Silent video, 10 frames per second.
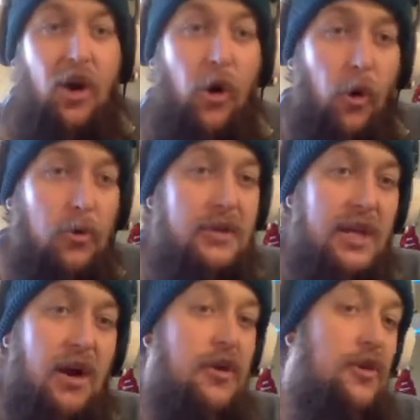only
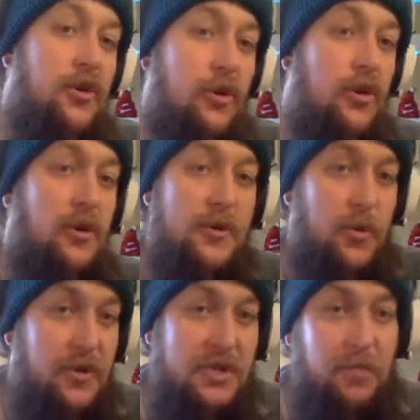Articunos
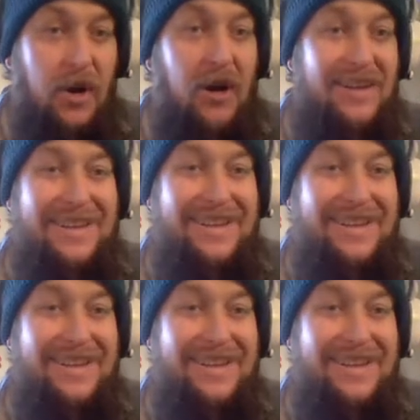will spawn